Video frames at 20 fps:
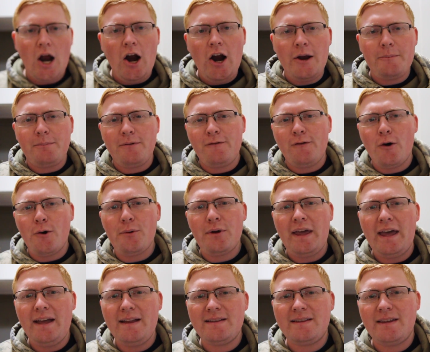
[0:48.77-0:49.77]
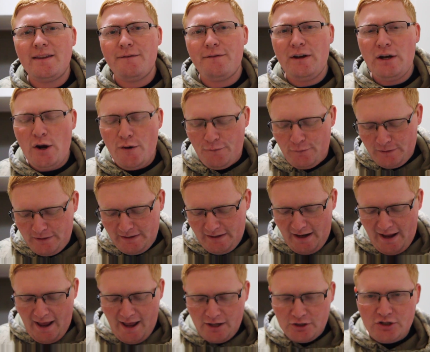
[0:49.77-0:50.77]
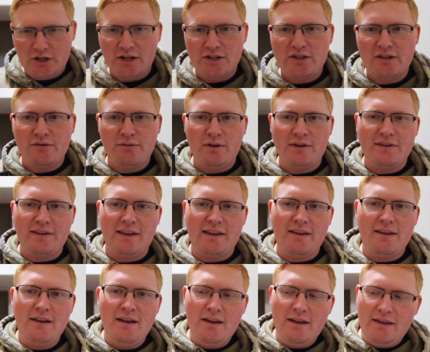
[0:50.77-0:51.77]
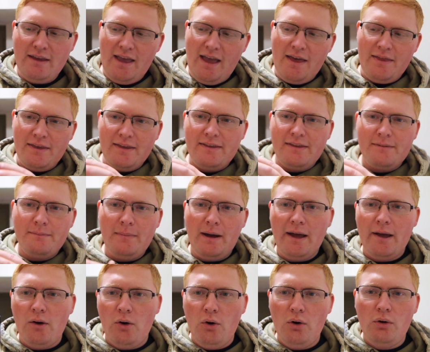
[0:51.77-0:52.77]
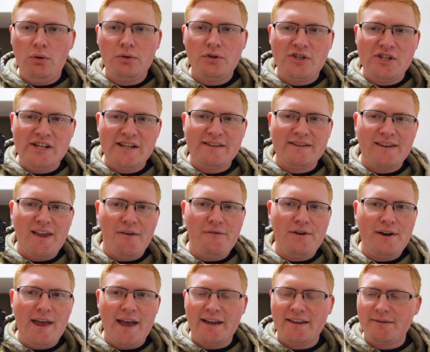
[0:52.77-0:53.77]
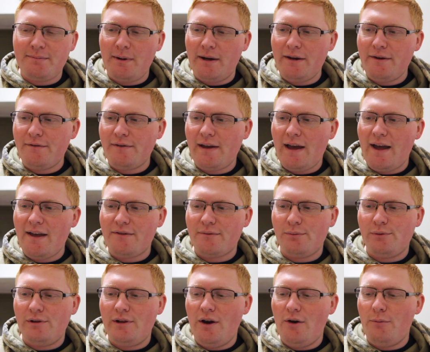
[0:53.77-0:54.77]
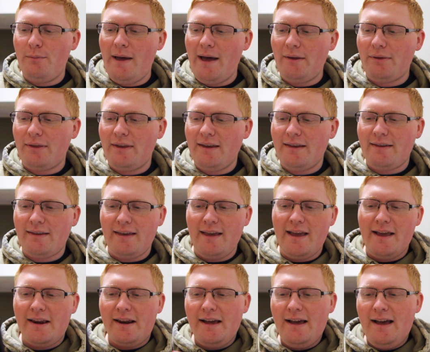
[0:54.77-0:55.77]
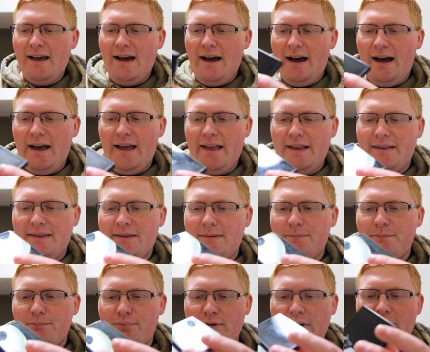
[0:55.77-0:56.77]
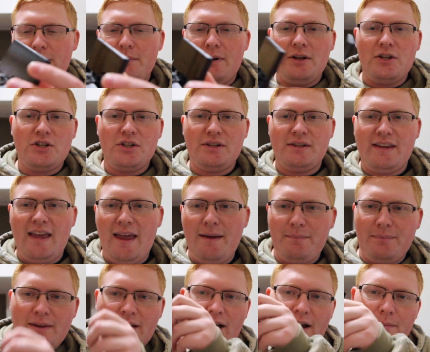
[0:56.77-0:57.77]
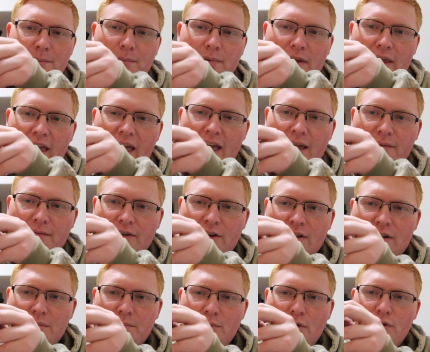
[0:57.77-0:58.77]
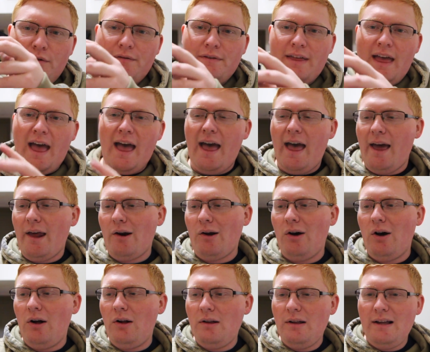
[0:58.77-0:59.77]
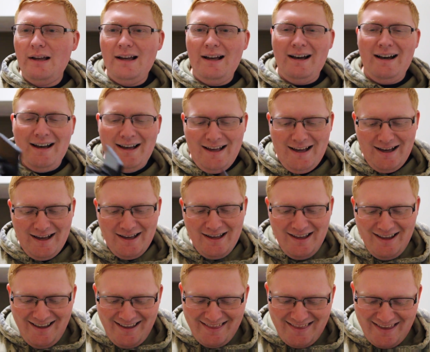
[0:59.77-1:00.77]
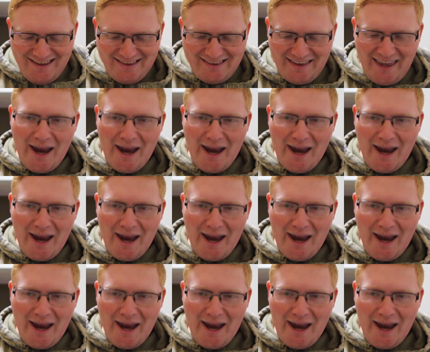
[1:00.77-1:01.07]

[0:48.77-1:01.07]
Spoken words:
All right, before we get into the video for today, actually, I just wanna say, yeah, this is my old G7X, man. You guys would know about this thing. It's pretty much taped up. You can't really move that at all. This